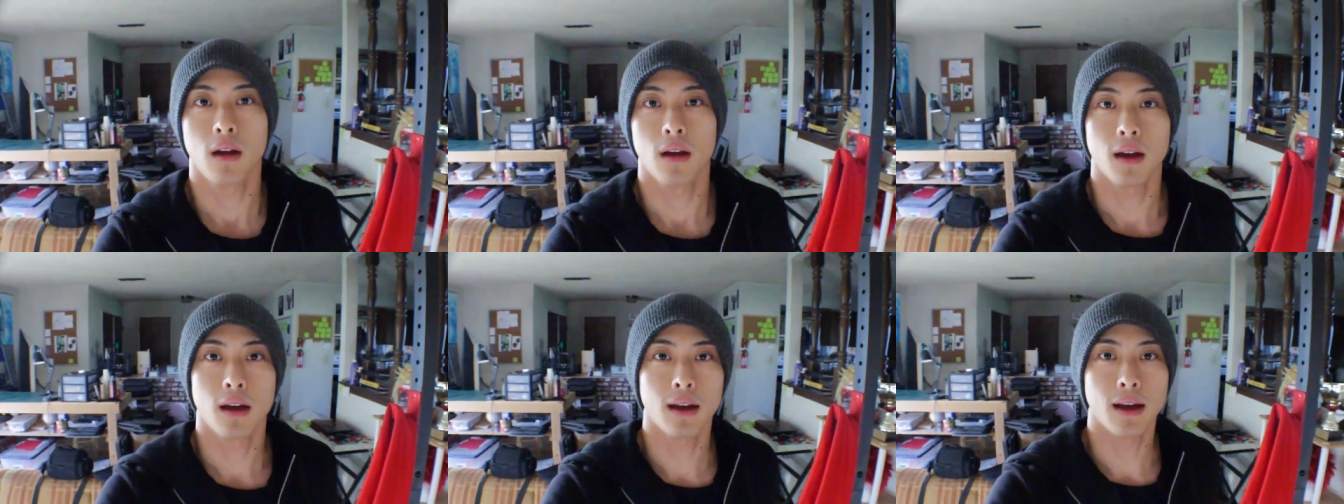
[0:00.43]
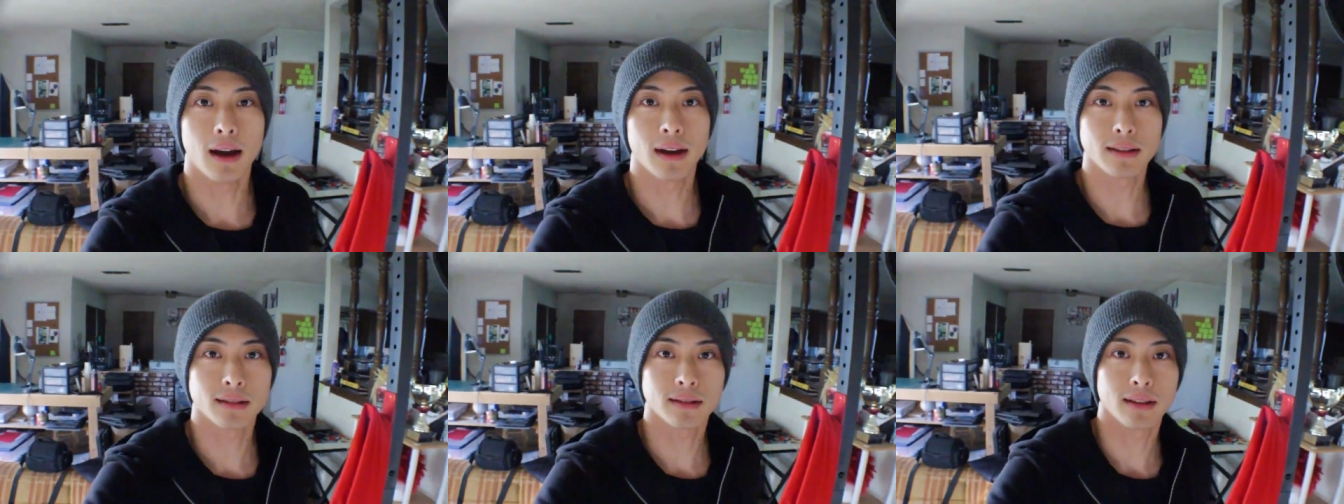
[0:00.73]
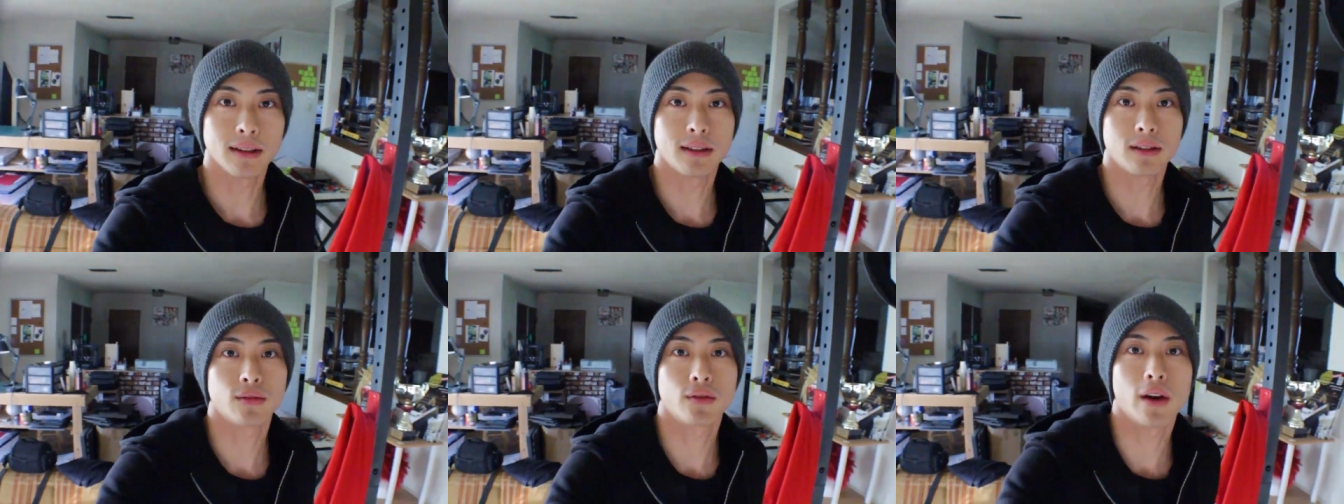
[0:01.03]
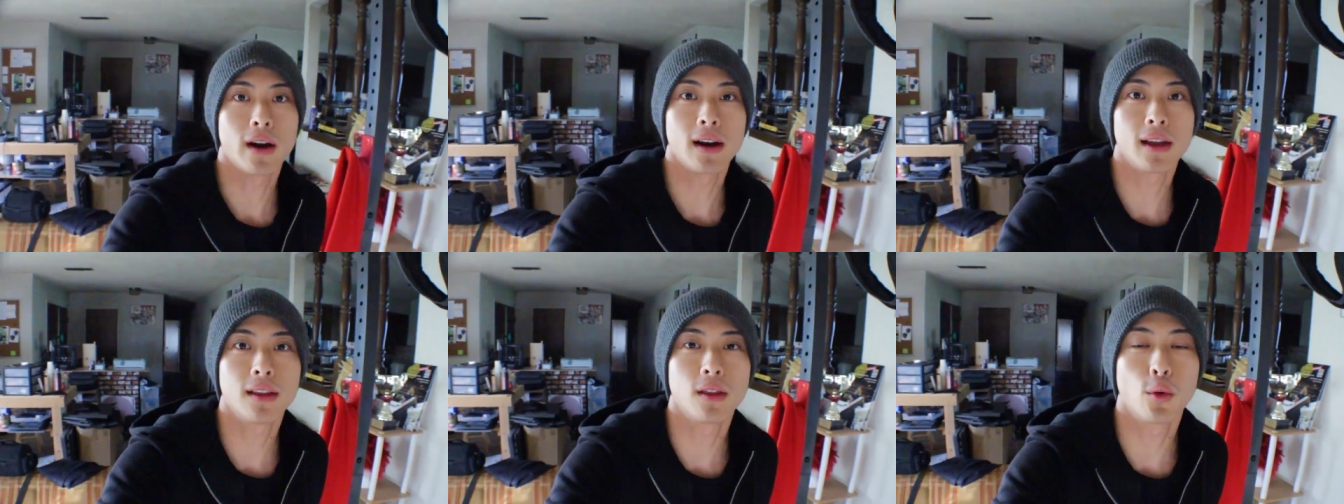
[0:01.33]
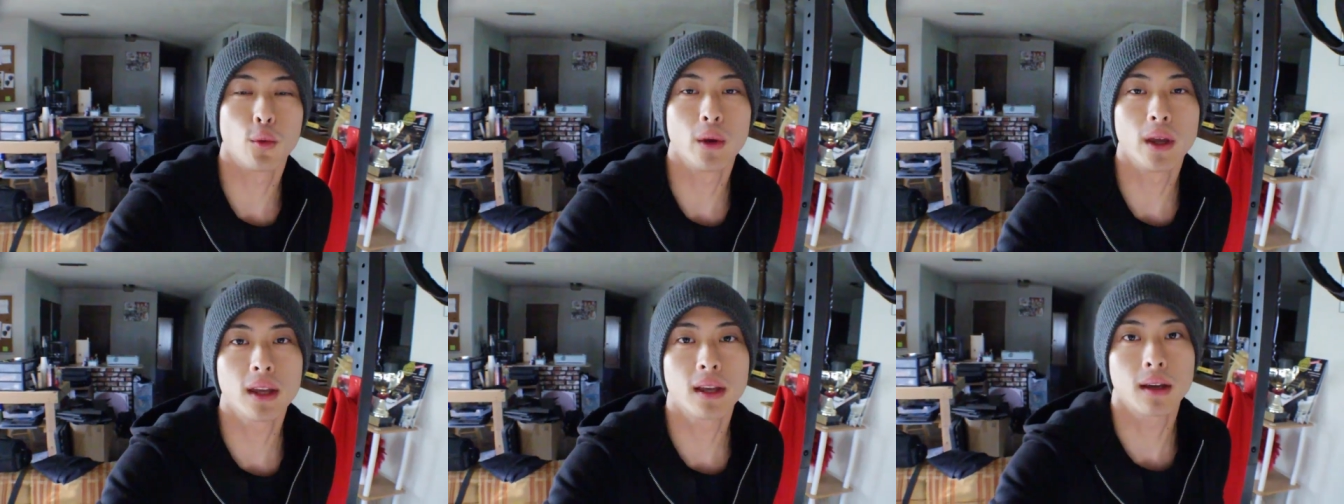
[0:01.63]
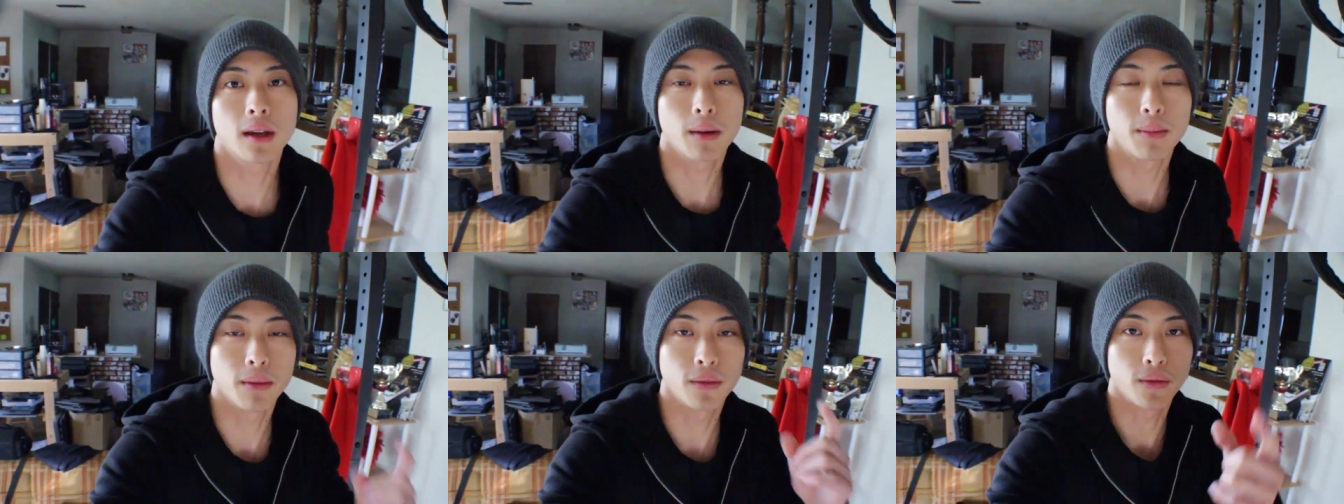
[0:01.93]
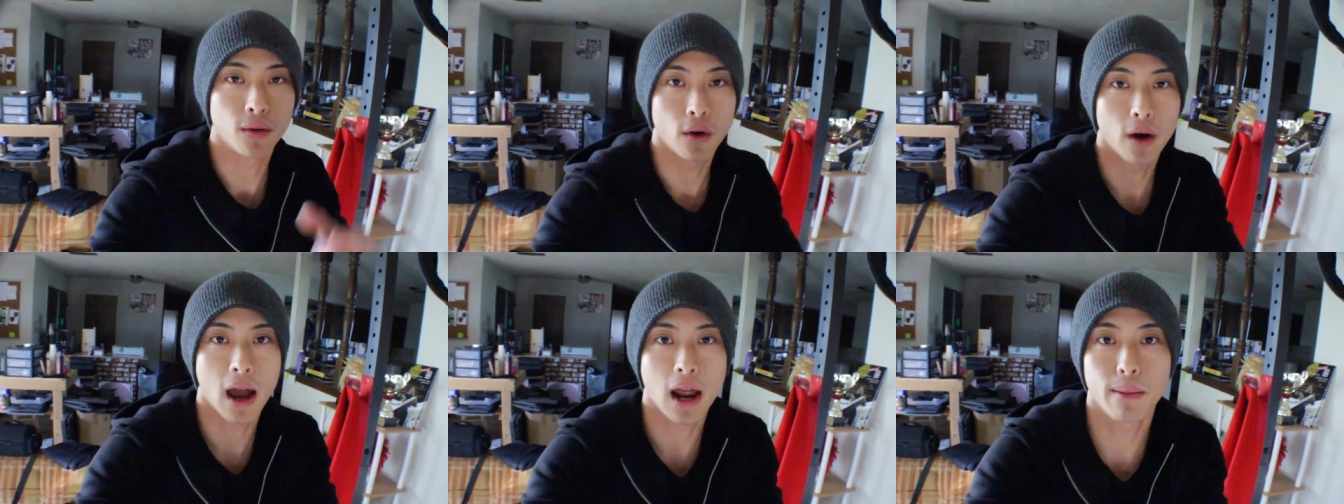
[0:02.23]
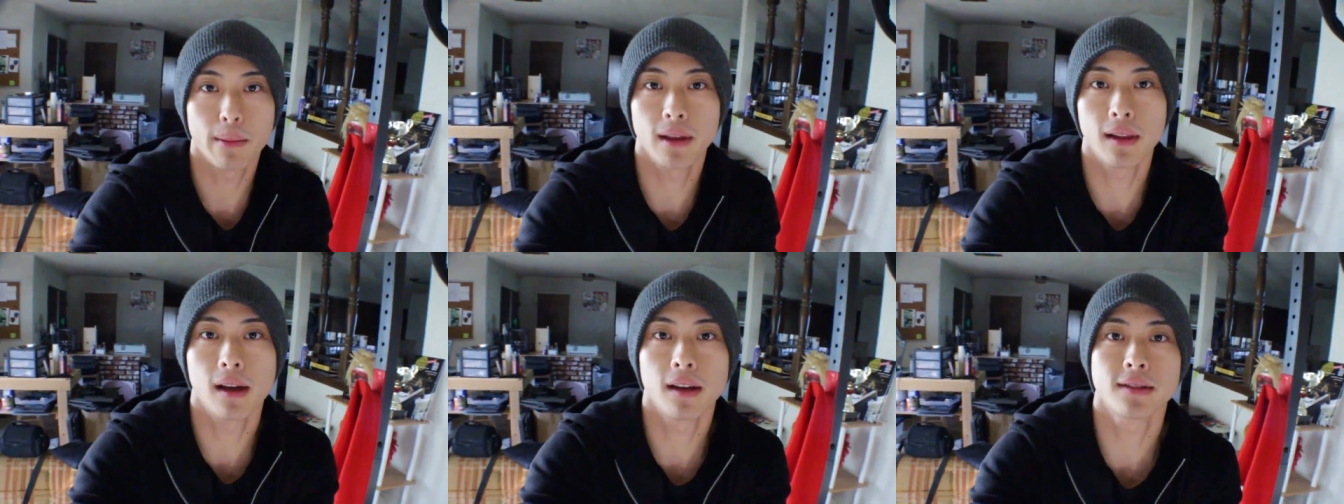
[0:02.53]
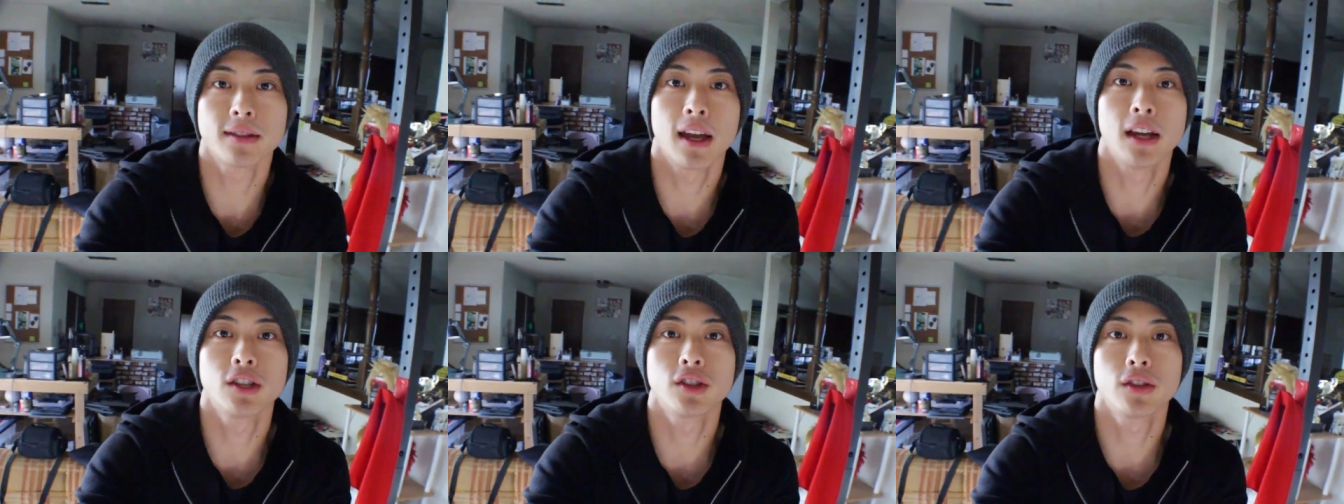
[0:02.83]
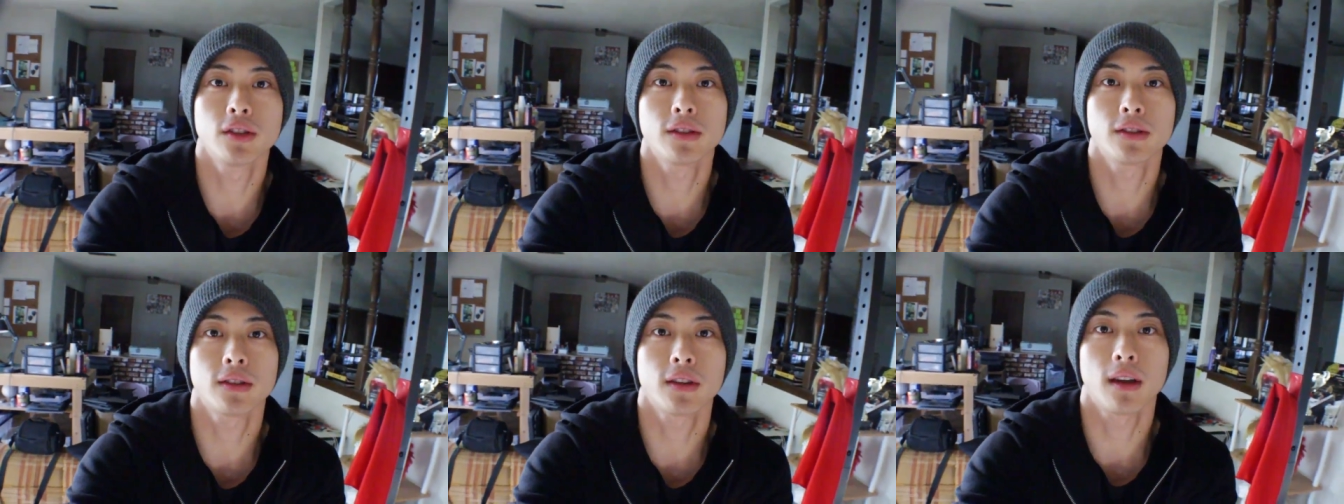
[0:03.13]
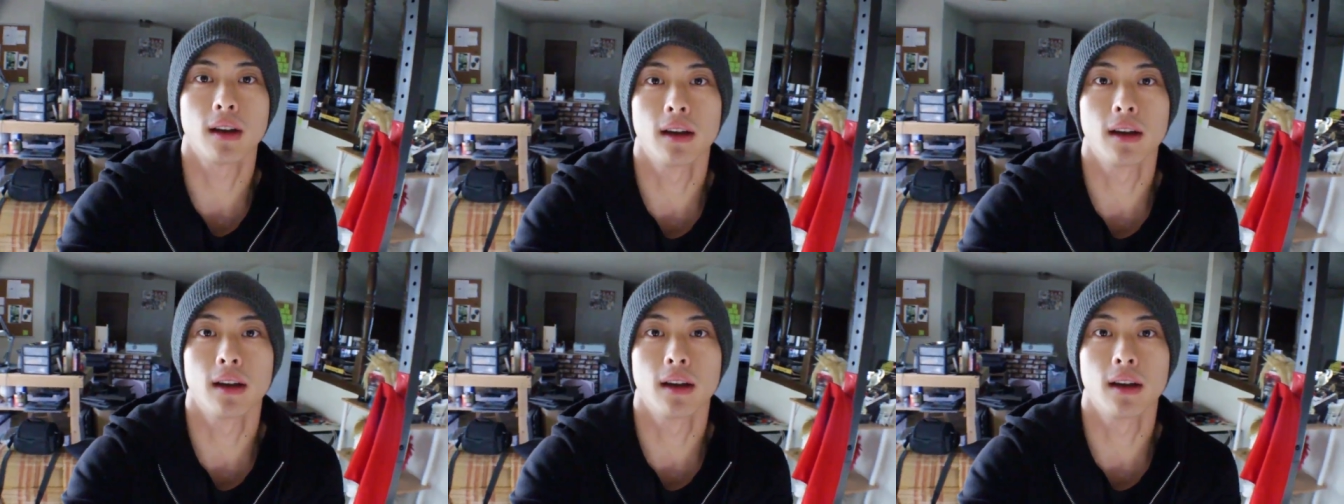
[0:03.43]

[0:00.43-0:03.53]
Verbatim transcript: Hey guys, it's Friday, the week before Anime Los Angeles.